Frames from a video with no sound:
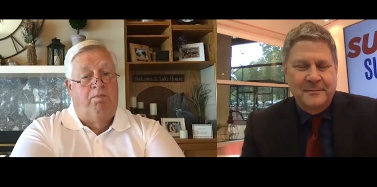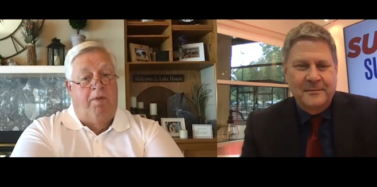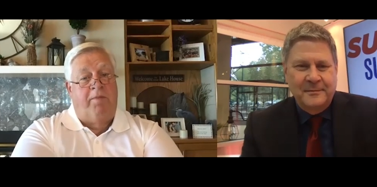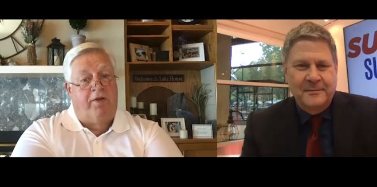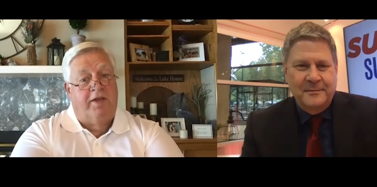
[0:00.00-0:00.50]
Speaker 1: better
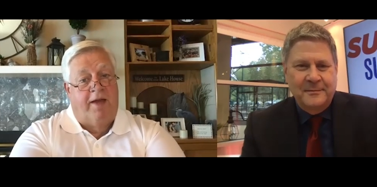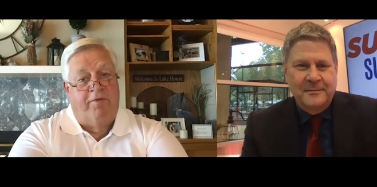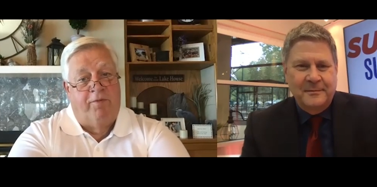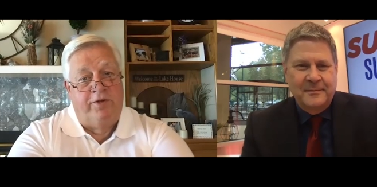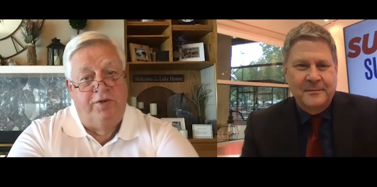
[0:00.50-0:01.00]
be on top of
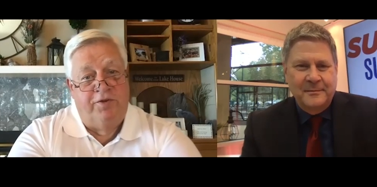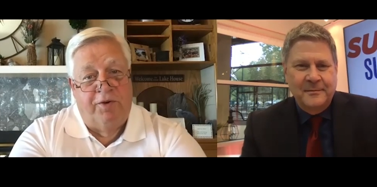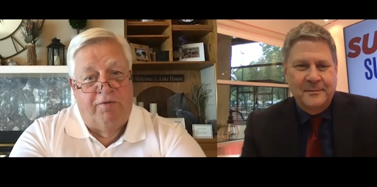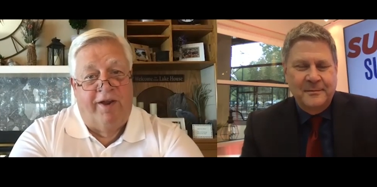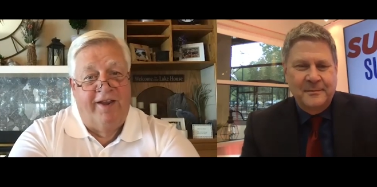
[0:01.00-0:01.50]
what you're doing
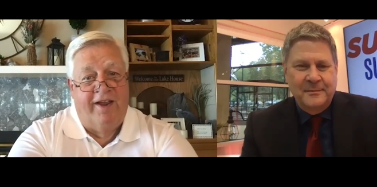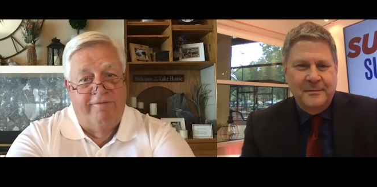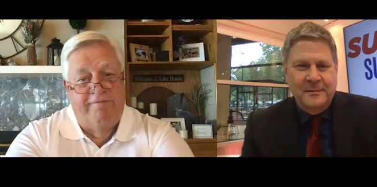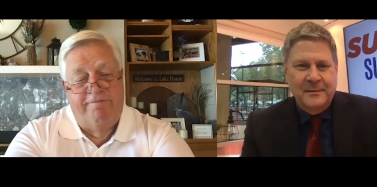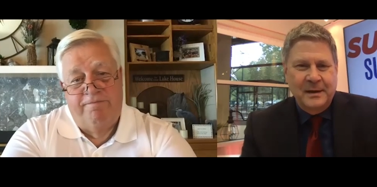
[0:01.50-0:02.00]
right now.
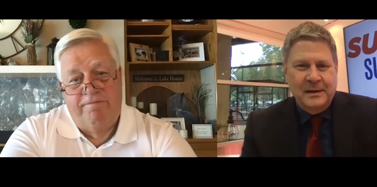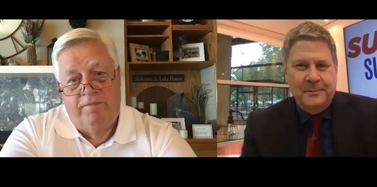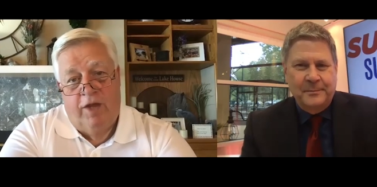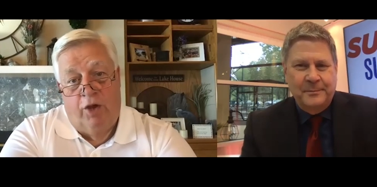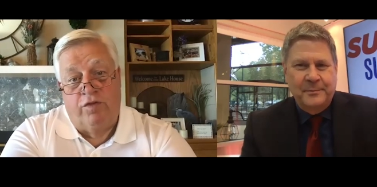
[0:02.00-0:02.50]
Yeah,
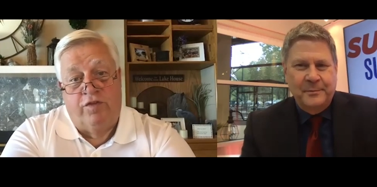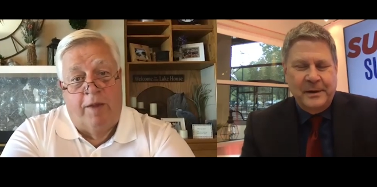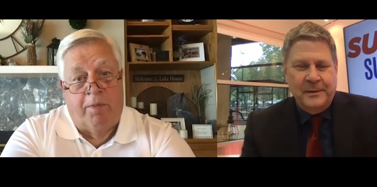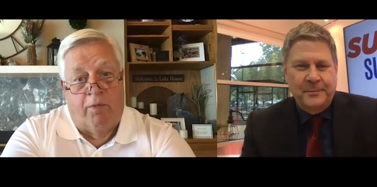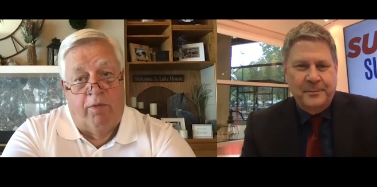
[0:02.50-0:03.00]
it'll
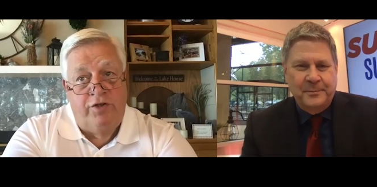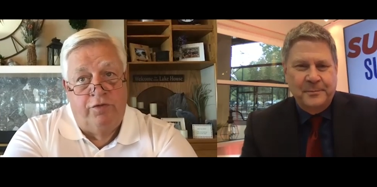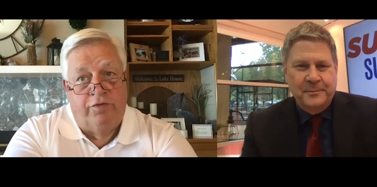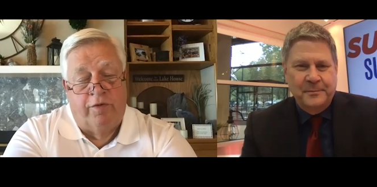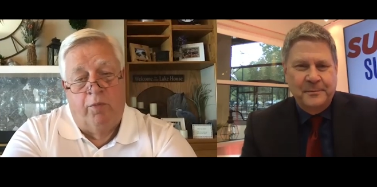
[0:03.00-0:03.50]
separate you
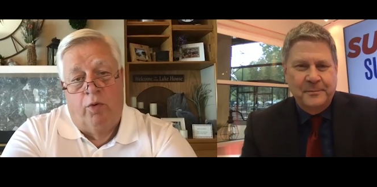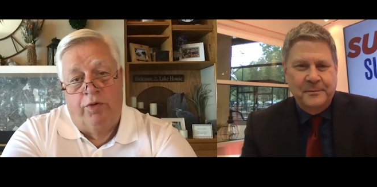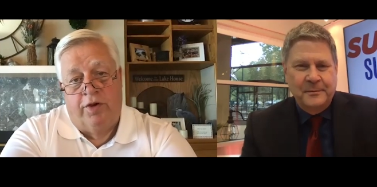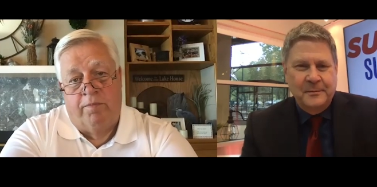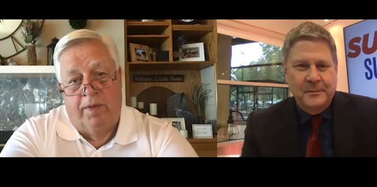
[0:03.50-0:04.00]
from all your
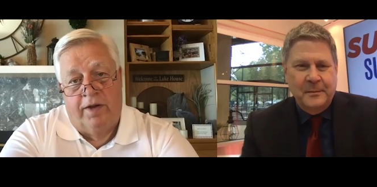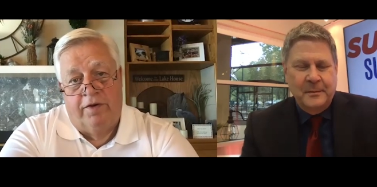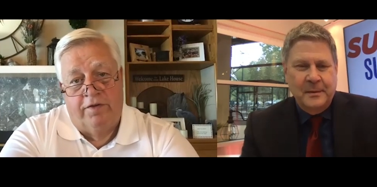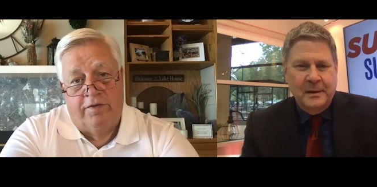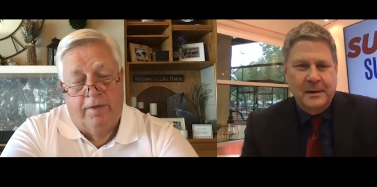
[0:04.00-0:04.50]

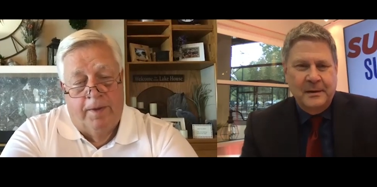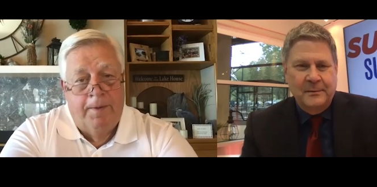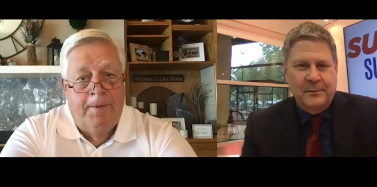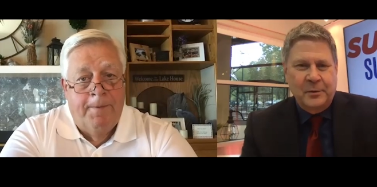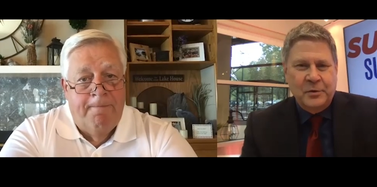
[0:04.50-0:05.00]
competitors
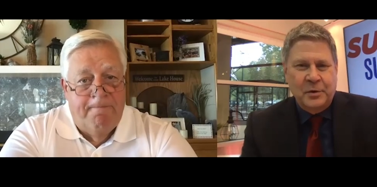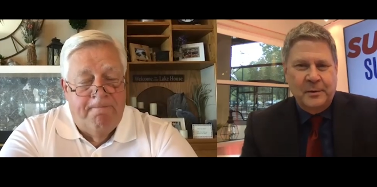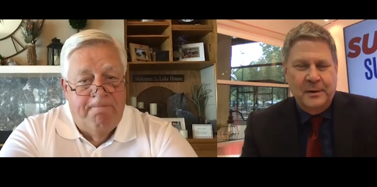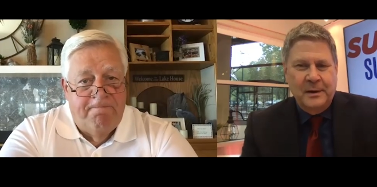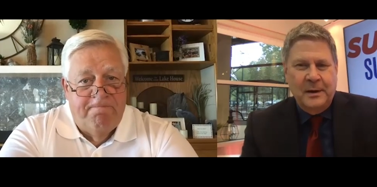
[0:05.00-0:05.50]
for sure.
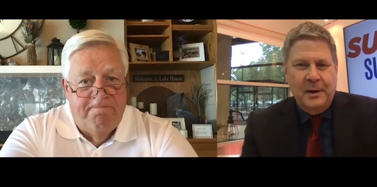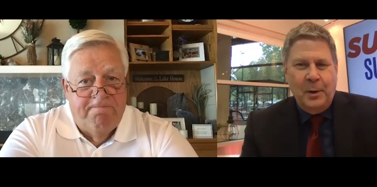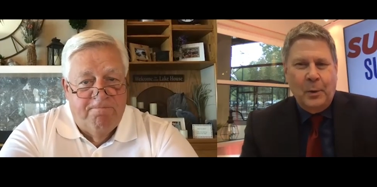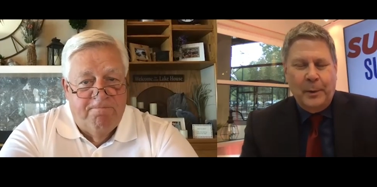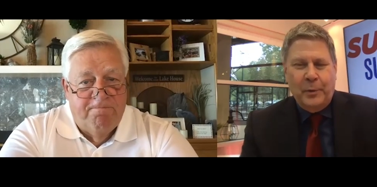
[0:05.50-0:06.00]

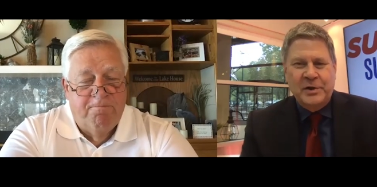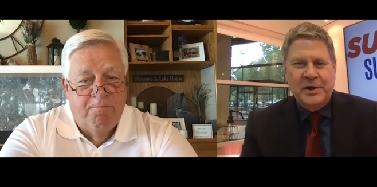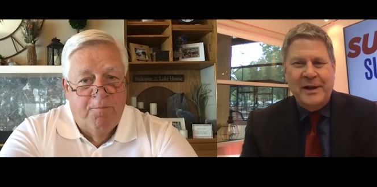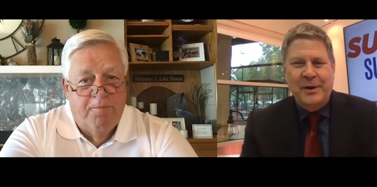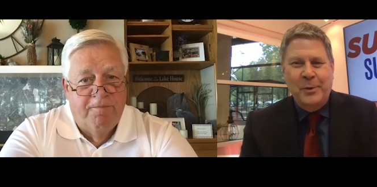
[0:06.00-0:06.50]
Speaker 2: Well, appreciate
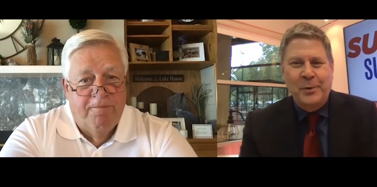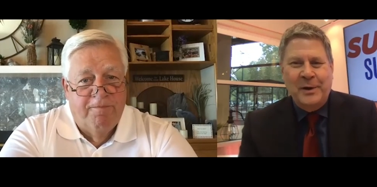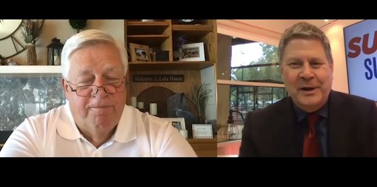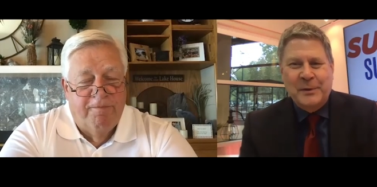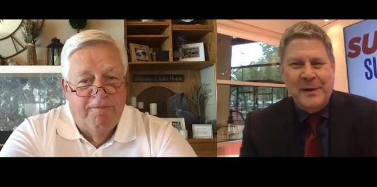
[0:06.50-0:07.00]
you uh,
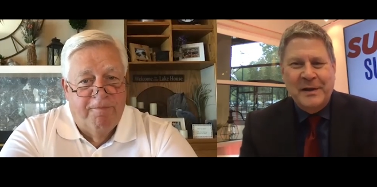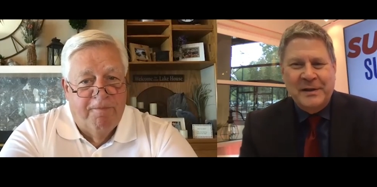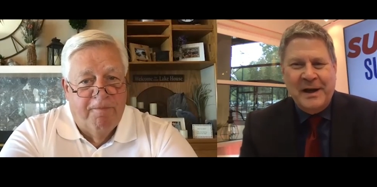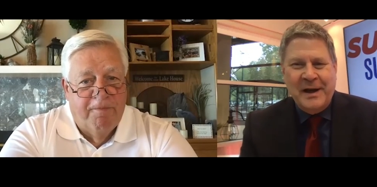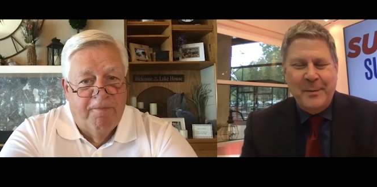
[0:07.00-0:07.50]
spending the
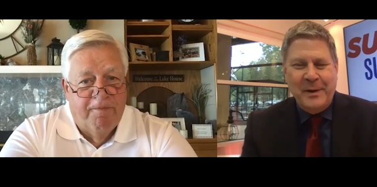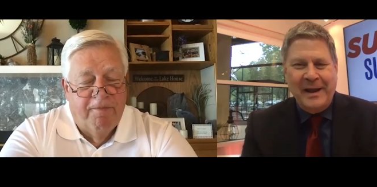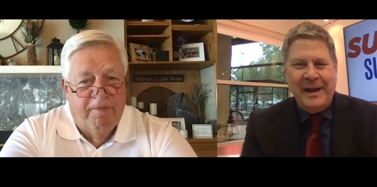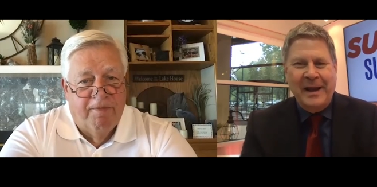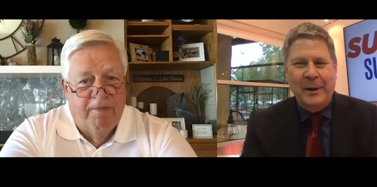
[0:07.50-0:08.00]
time,
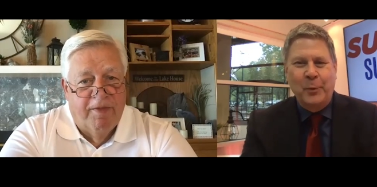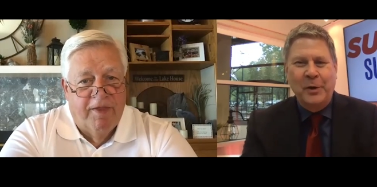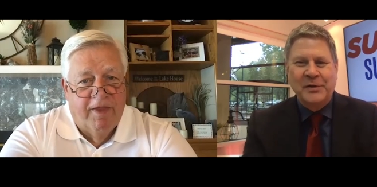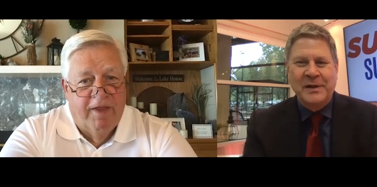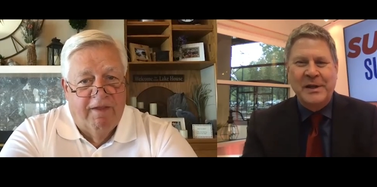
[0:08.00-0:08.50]
and we'll
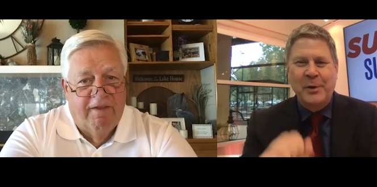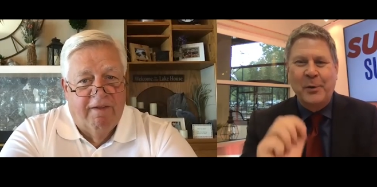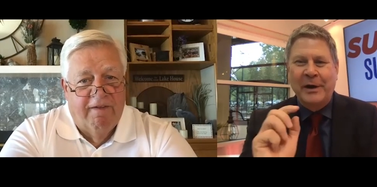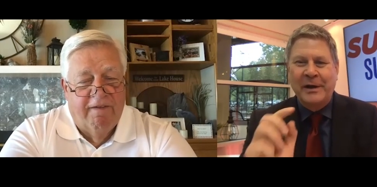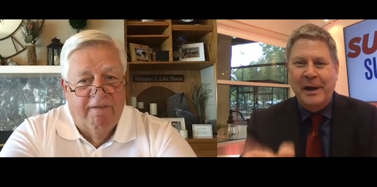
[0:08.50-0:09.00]
see you on
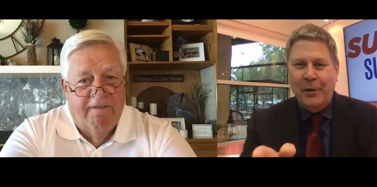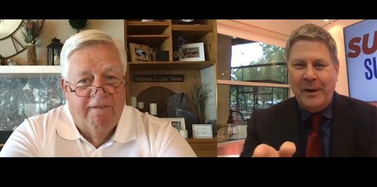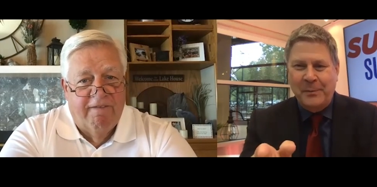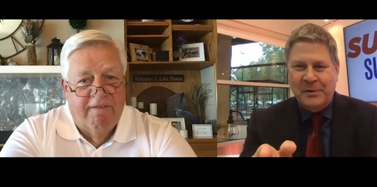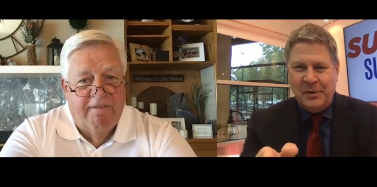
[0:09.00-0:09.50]
another
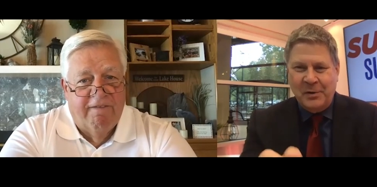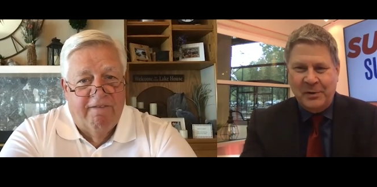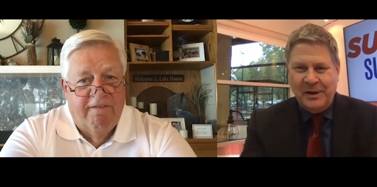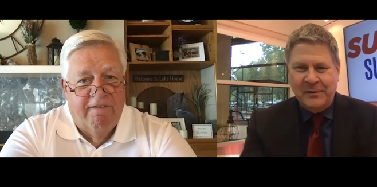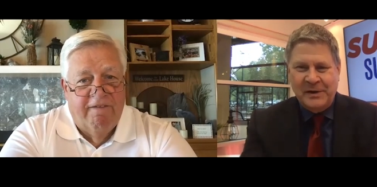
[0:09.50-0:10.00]
episode
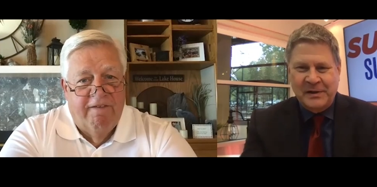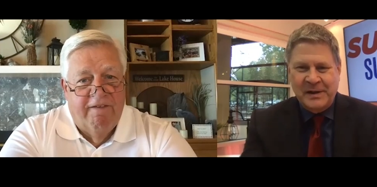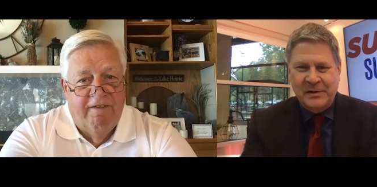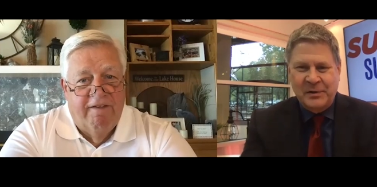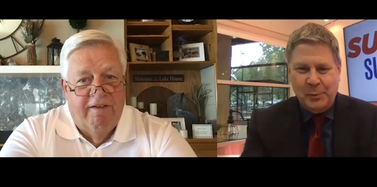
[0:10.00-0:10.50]
of
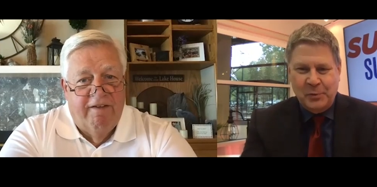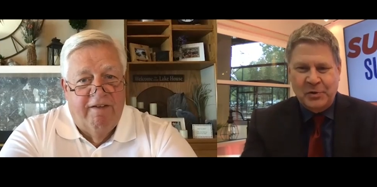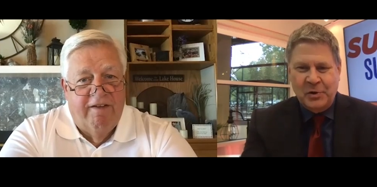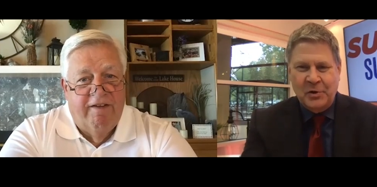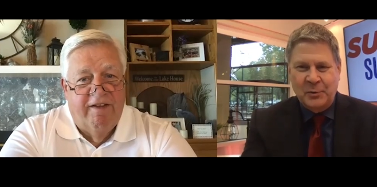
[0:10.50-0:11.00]
Success
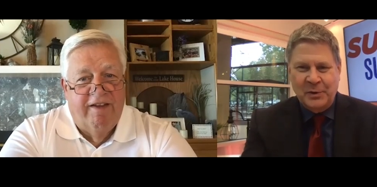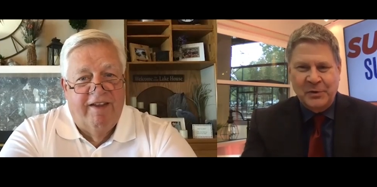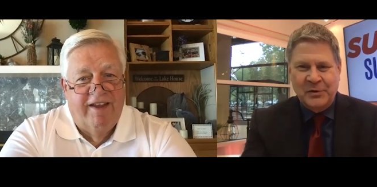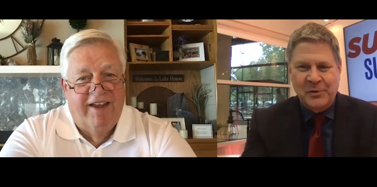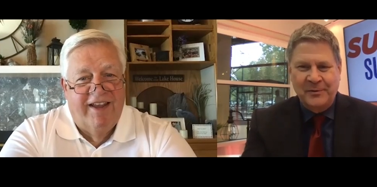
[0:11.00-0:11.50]
Superstars real soon.